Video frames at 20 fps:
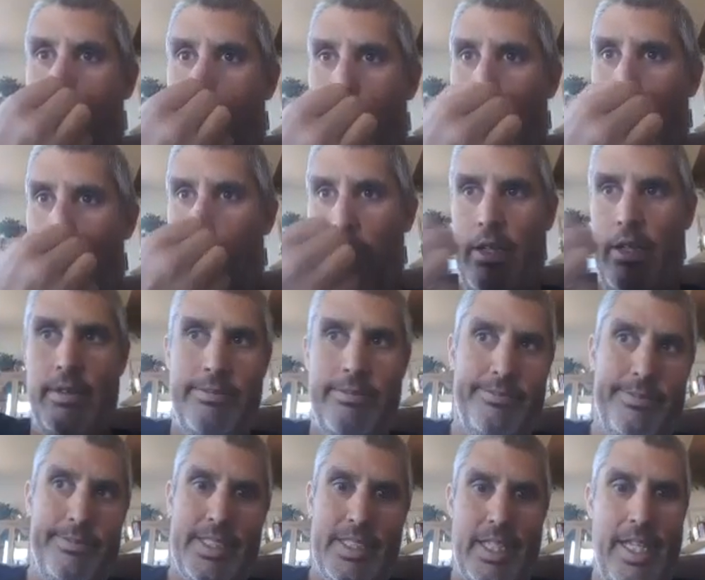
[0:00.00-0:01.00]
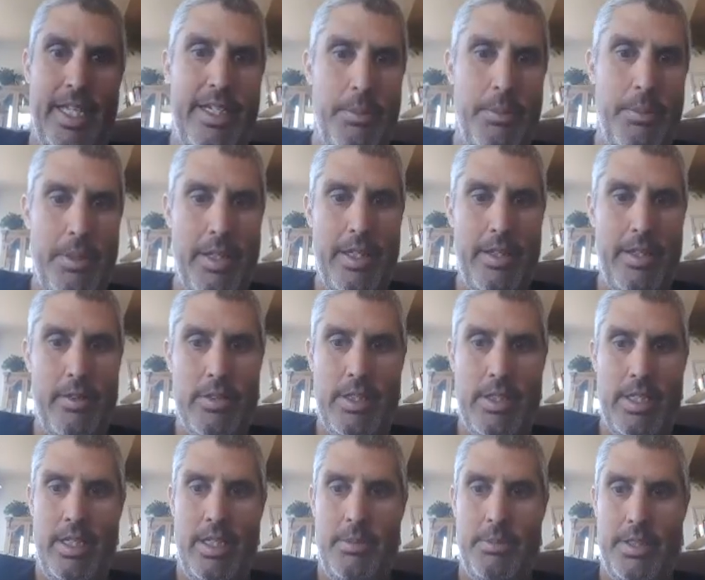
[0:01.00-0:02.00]
were slated to play those
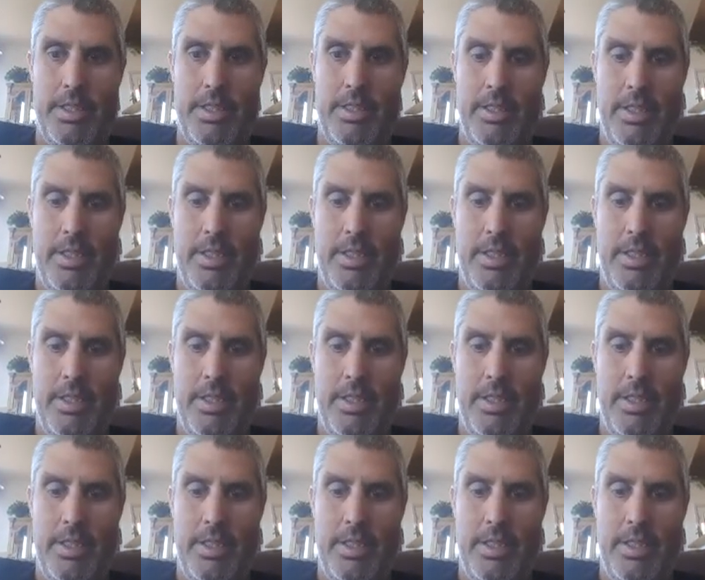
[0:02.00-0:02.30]
teams, and